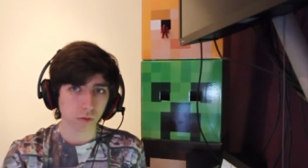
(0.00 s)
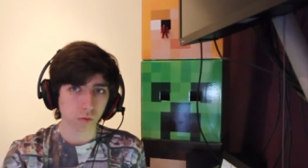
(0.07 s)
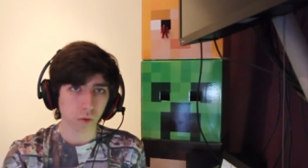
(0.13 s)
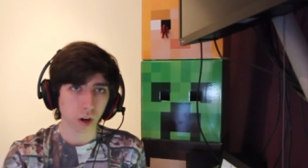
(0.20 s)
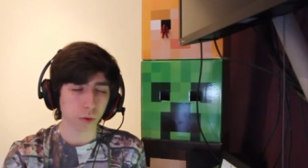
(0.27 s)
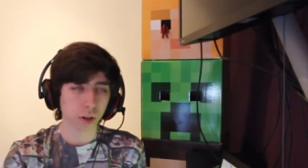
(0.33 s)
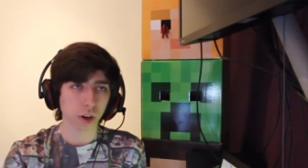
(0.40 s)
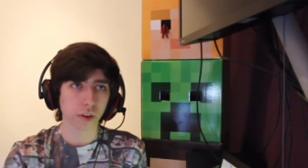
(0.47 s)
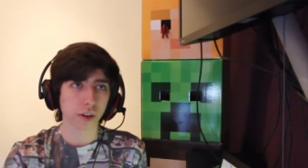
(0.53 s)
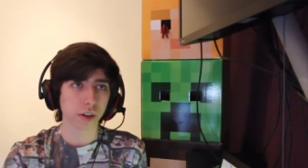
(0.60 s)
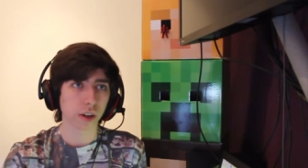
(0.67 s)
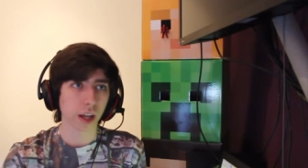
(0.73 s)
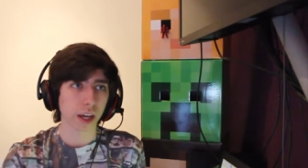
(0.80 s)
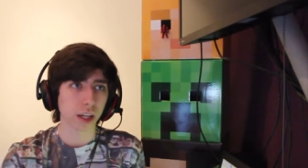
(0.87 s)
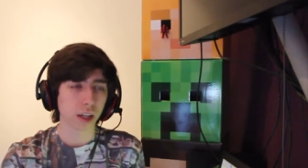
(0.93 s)
where we're going
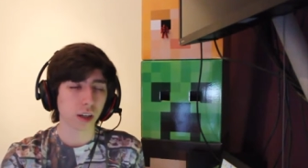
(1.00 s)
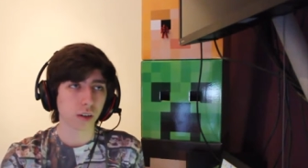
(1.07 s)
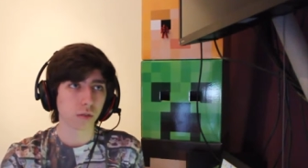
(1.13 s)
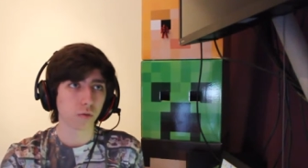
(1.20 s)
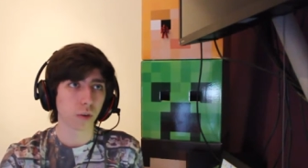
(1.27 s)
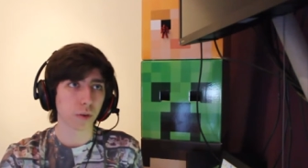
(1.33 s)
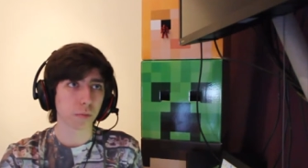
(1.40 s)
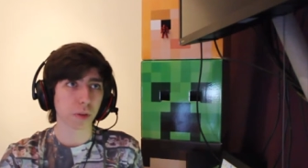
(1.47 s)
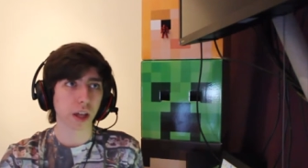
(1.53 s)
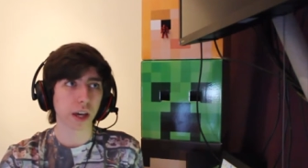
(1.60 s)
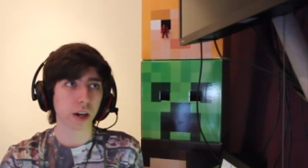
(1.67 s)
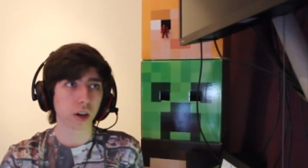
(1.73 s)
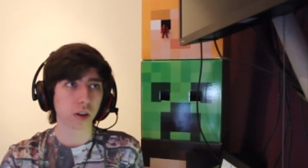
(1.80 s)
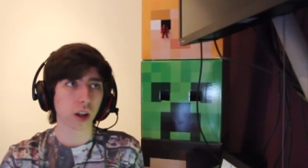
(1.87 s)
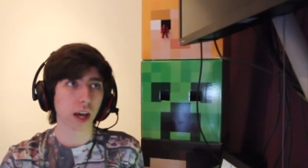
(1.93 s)
like where we play
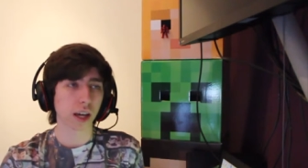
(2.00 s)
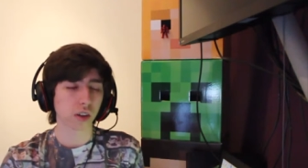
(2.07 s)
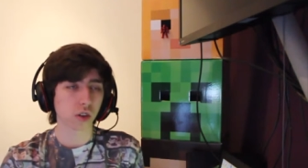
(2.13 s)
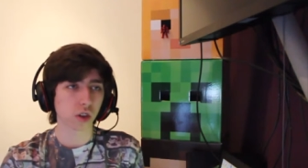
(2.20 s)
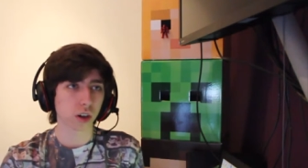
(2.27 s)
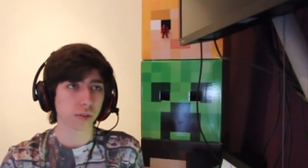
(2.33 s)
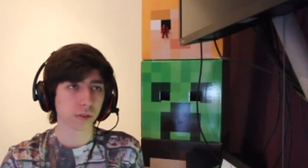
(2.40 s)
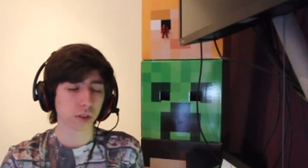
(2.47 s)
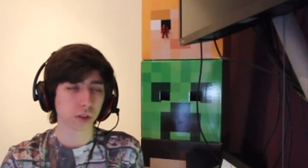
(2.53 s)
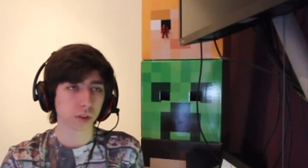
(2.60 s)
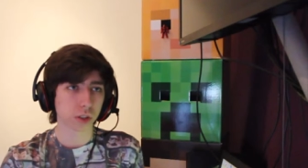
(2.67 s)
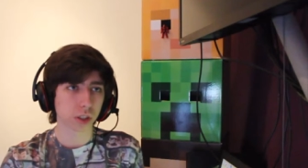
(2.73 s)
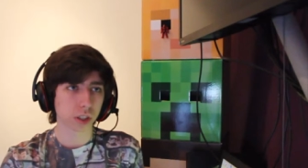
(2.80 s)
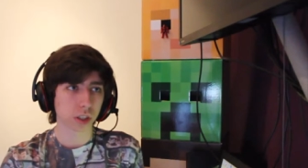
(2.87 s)
on like servers.